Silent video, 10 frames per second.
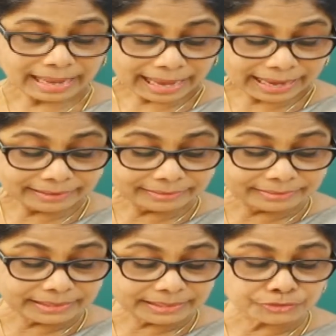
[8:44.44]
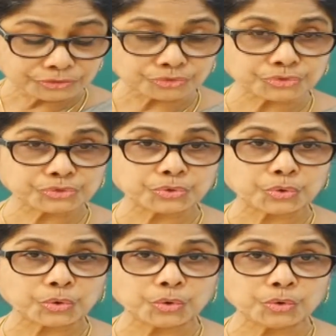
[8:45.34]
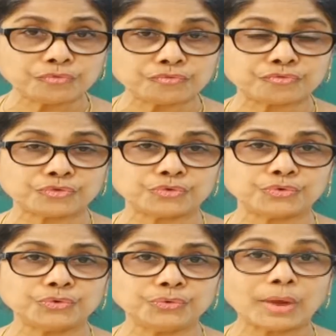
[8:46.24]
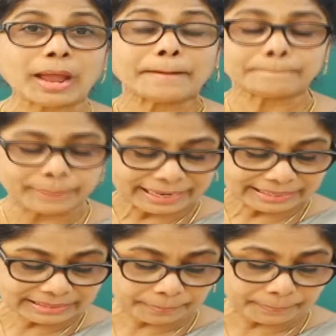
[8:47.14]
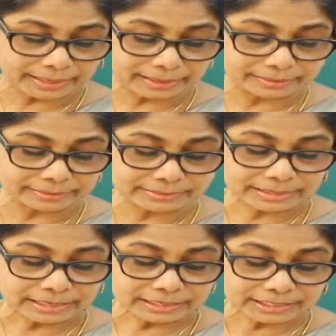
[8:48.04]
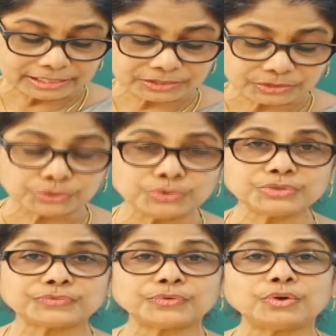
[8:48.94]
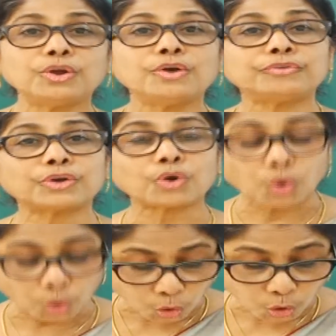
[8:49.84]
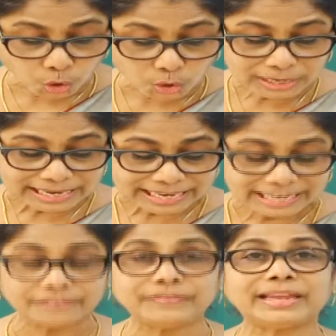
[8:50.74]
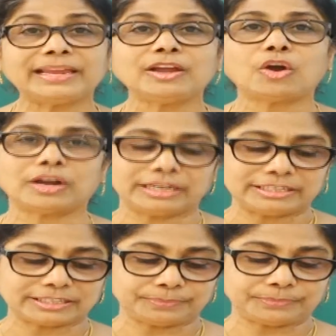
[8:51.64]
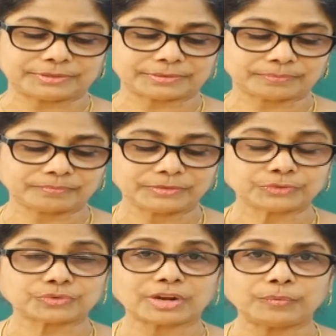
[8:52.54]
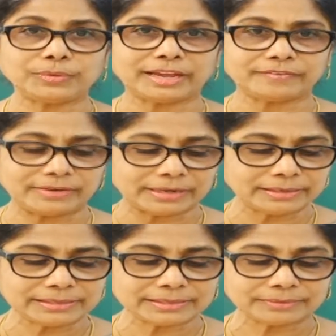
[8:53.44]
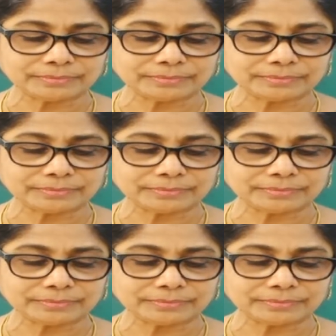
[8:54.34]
and these stored food by the plants is useful for all living organisms. So now we have learned